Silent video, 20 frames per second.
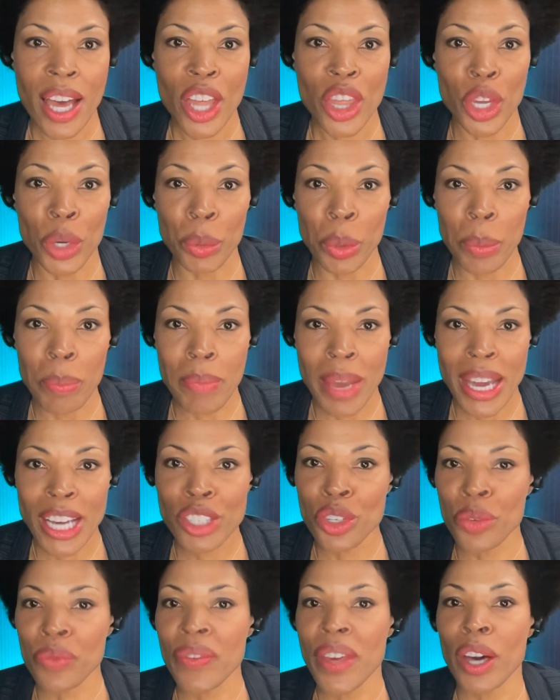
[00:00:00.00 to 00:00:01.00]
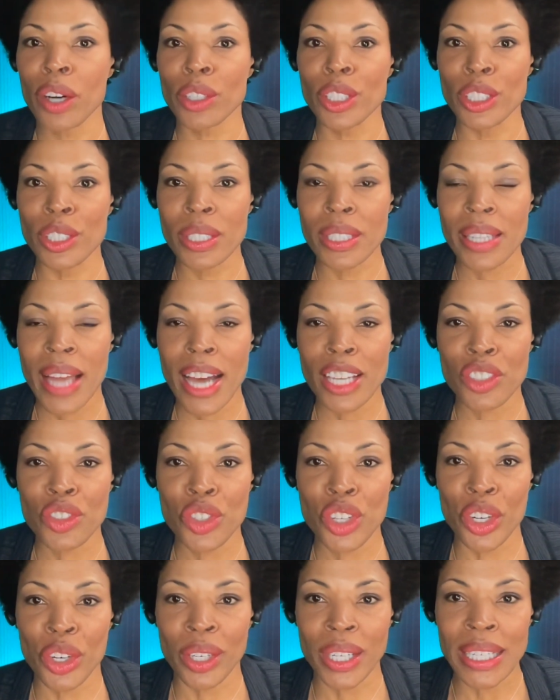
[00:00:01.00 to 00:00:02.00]
There were major failures
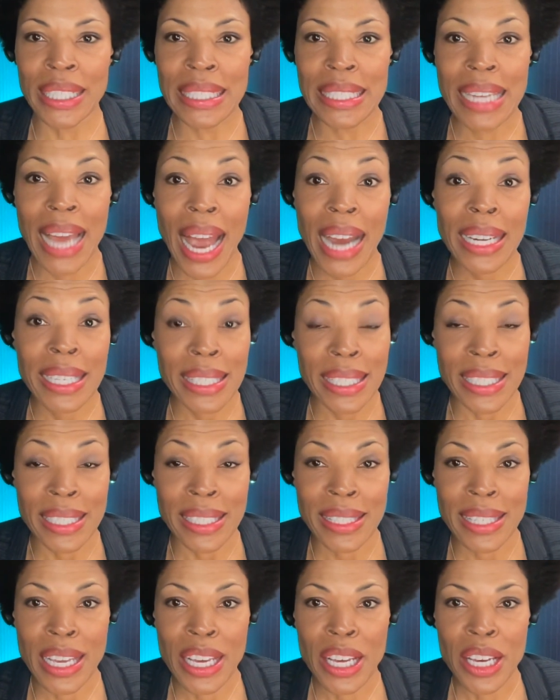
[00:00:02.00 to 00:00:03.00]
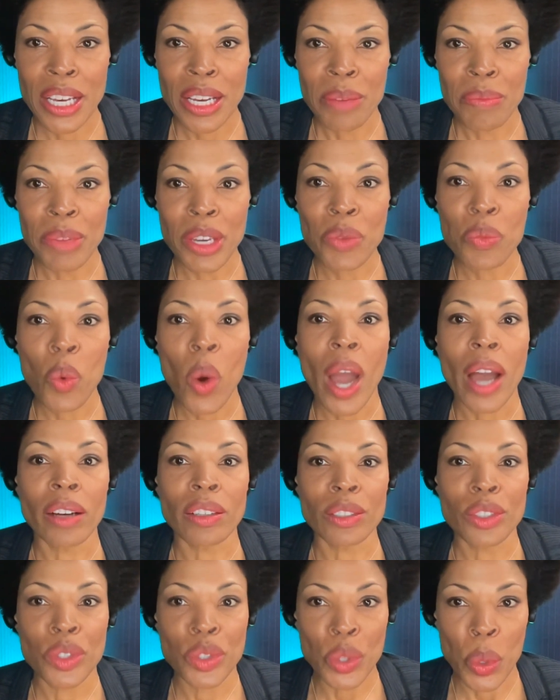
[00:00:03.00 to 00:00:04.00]
last year in Texas.
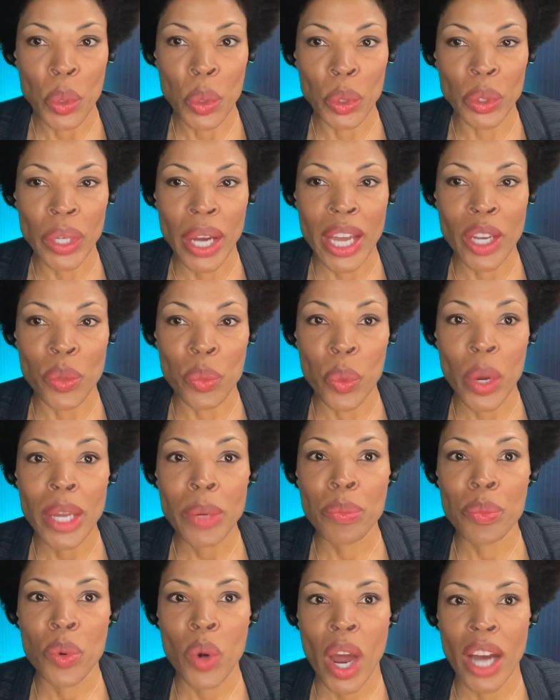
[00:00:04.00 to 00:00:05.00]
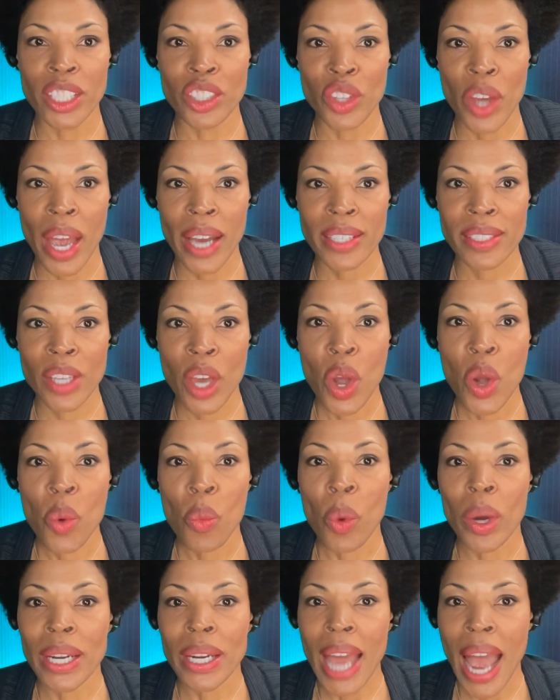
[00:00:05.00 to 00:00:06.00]
Meanwhile, solar and wind projects
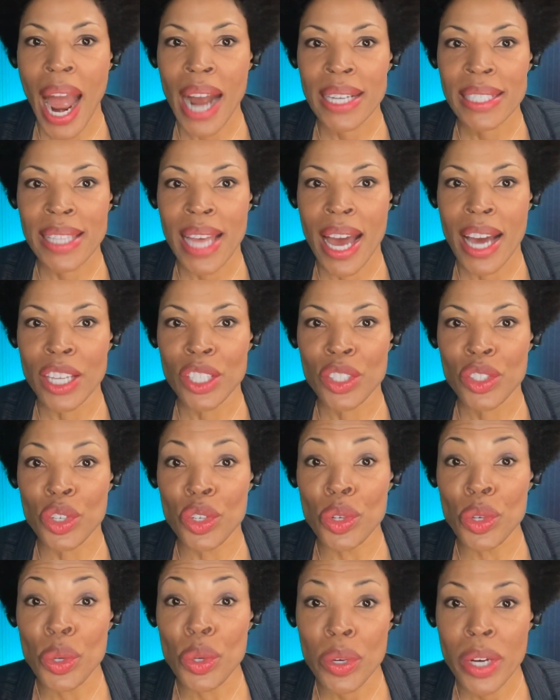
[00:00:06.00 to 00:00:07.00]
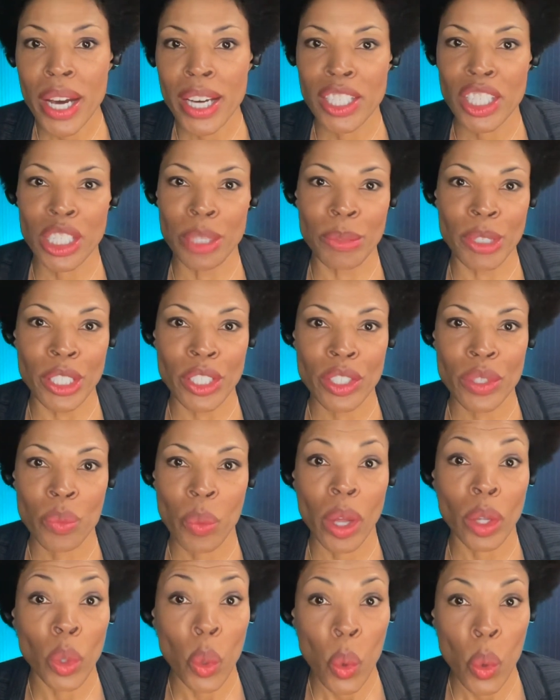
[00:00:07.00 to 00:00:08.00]
want access to new customers,
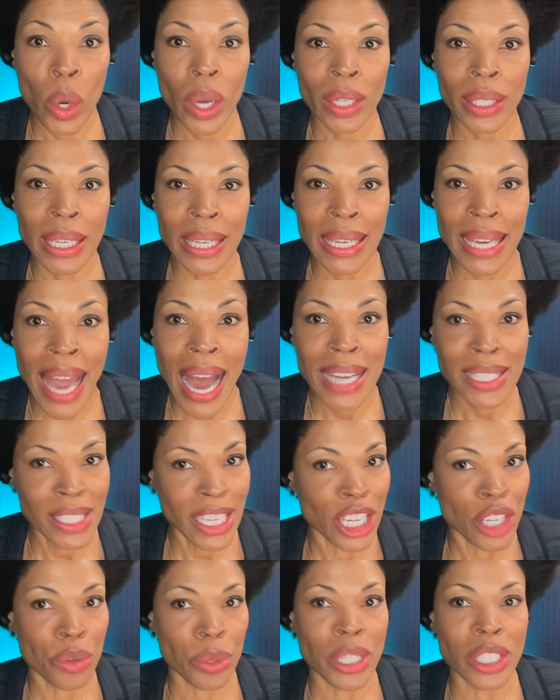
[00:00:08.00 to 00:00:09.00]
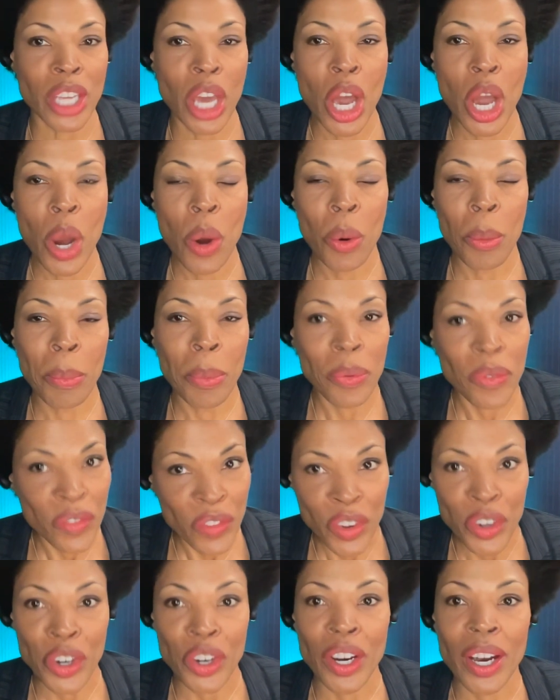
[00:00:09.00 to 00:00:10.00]
while oil and gas interests
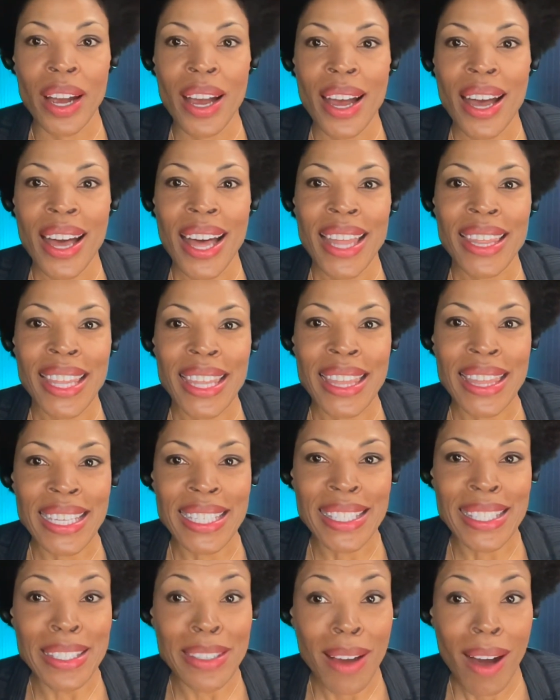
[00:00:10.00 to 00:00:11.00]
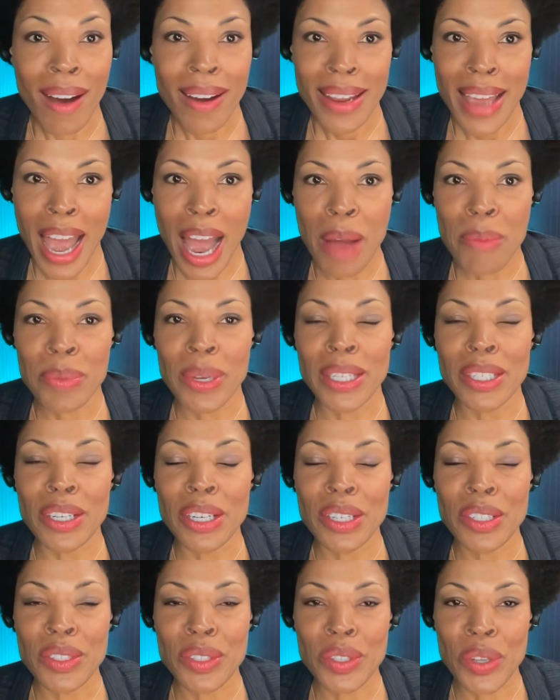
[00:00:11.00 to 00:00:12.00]
prefer that this not happen
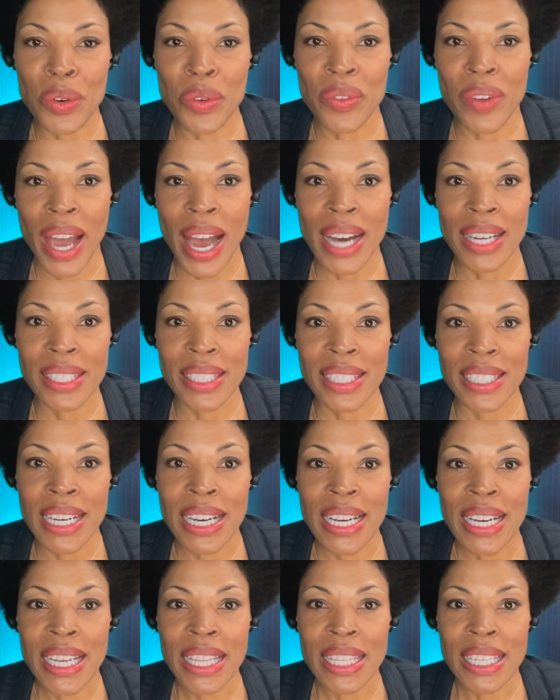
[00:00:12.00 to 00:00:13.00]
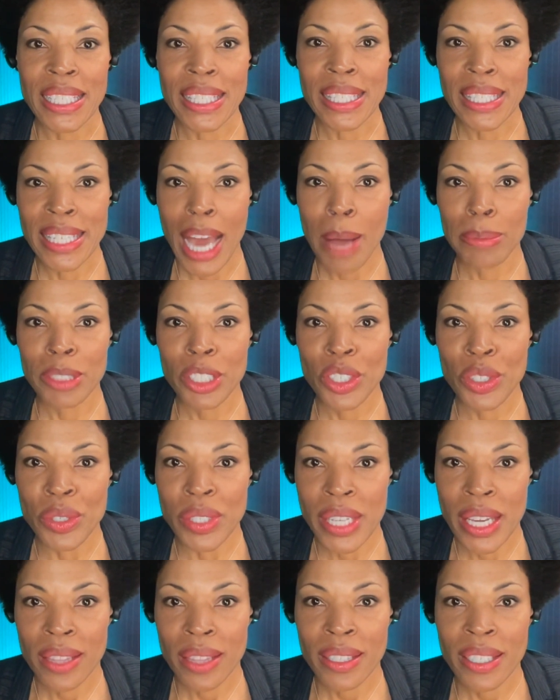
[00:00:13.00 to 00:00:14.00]
so fast. The established
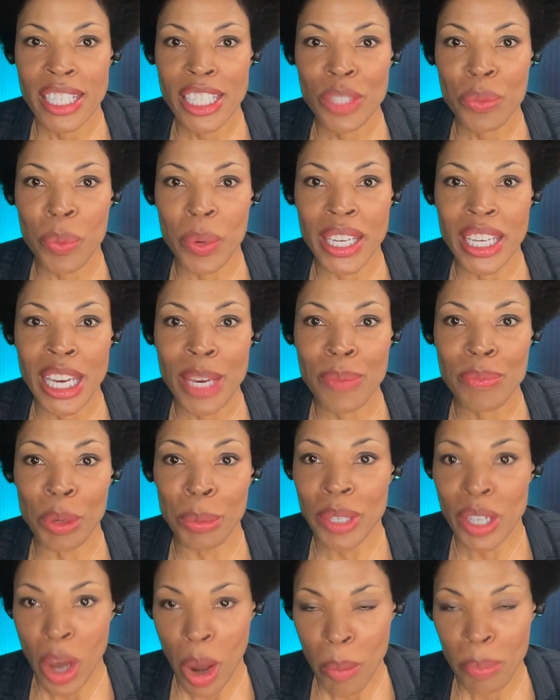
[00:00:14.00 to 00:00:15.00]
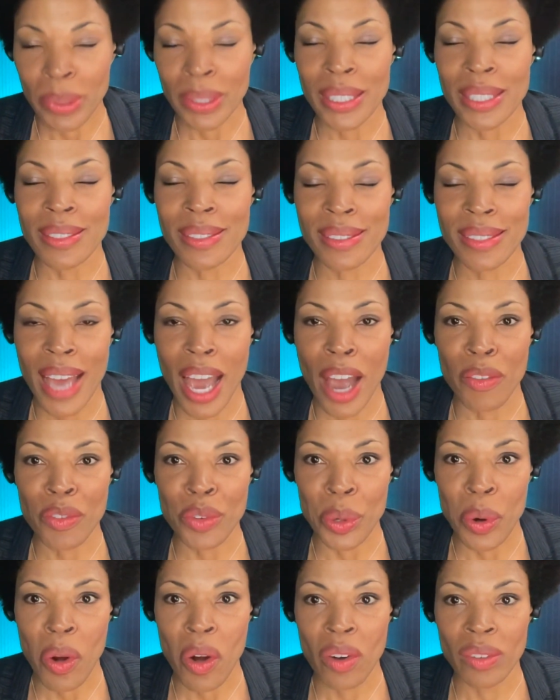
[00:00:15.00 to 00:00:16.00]
utilities want to keep their monopolies,
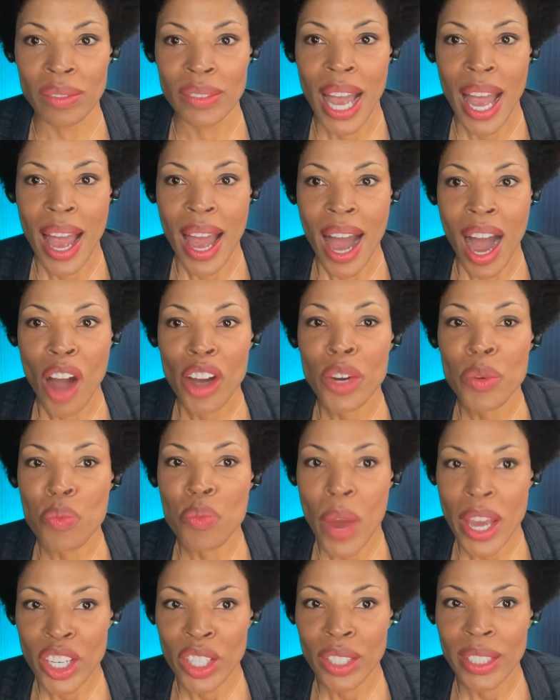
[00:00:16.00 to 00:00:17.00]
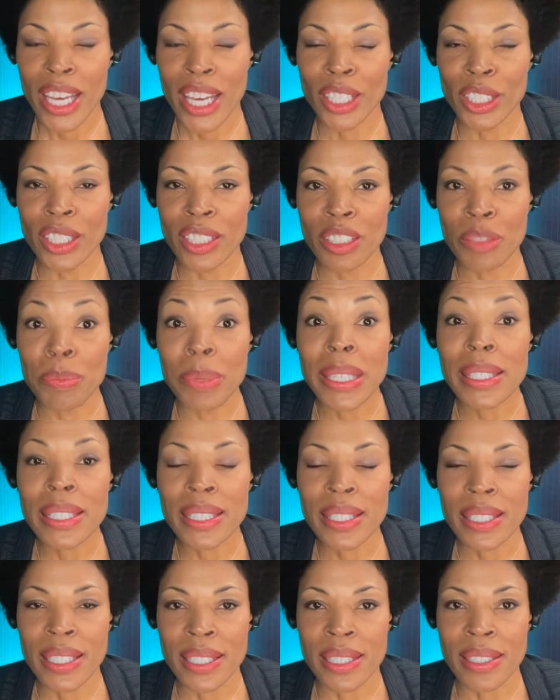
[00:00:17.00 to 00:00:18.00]
after all. How can regulators,
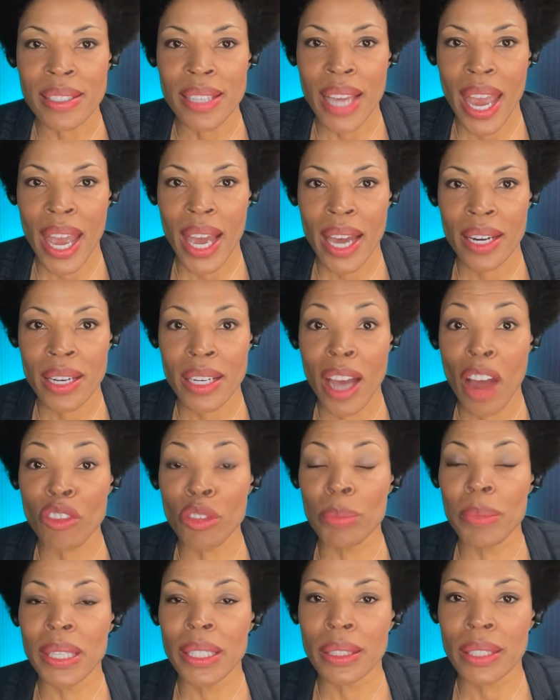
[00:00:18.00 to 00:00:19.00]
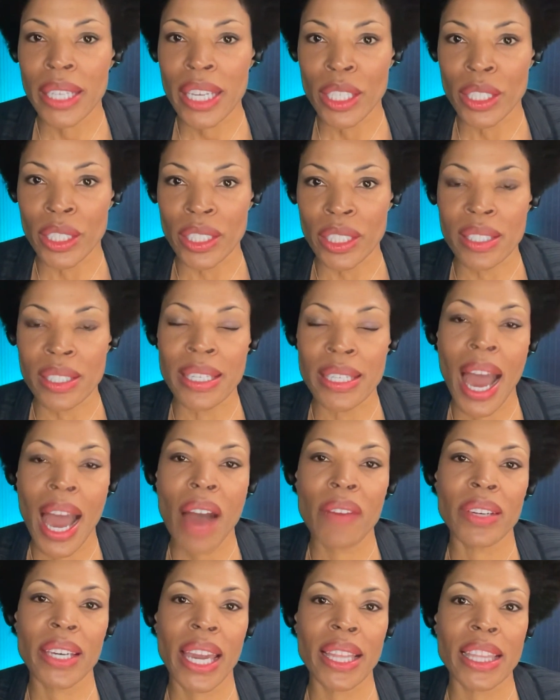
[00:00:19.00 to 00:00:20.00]
businesses, and government leaders
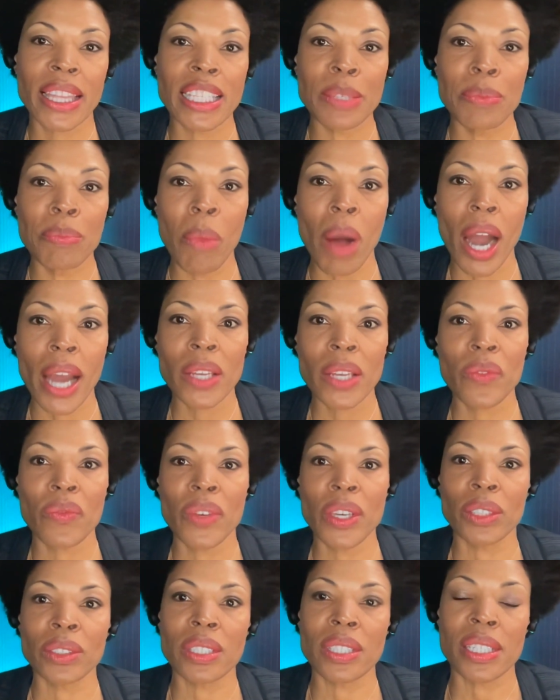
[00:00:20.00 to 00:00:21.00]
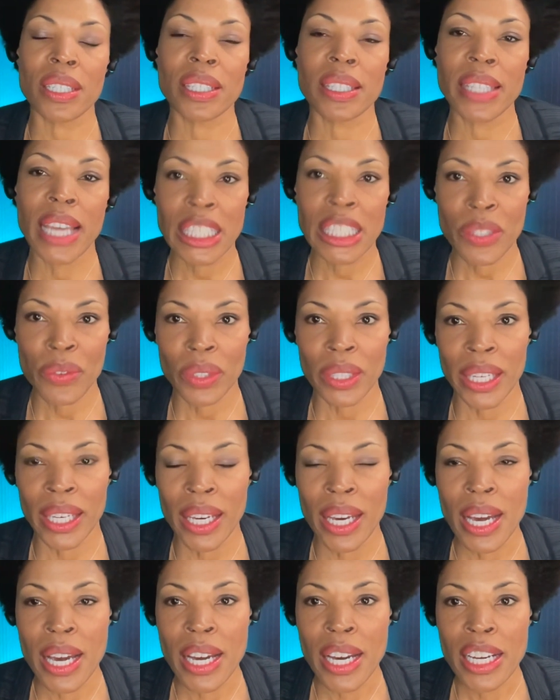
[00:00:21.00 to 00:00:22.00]
navigate this minefield successfully
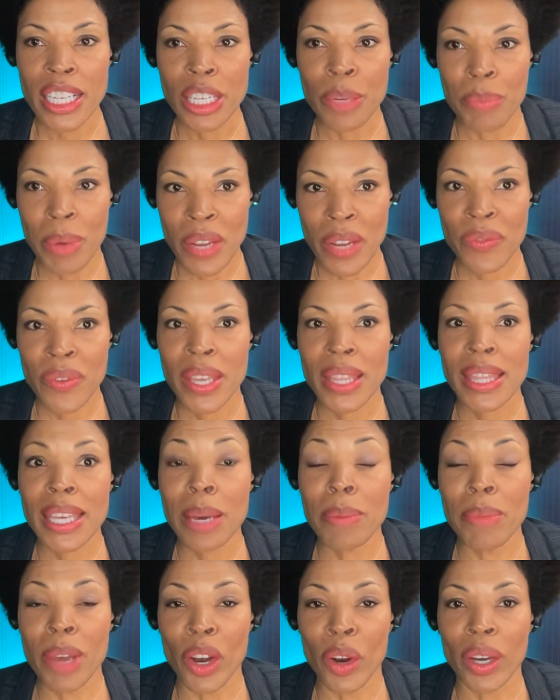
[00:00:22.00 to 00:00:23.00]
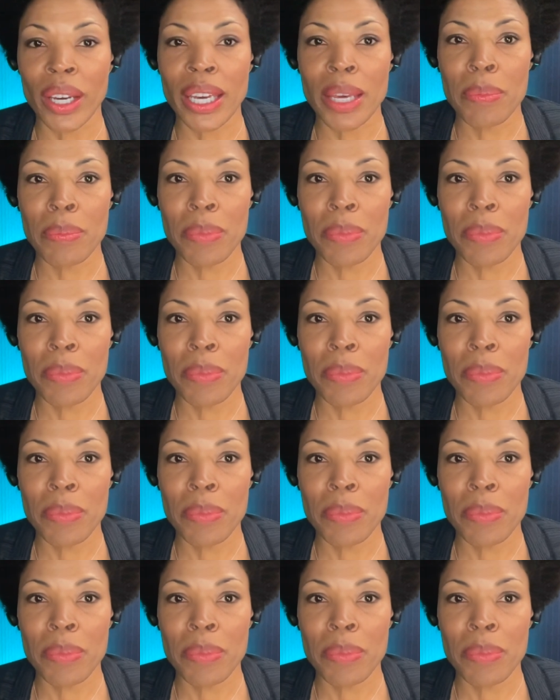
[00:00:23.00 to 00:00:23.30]
to benefit the American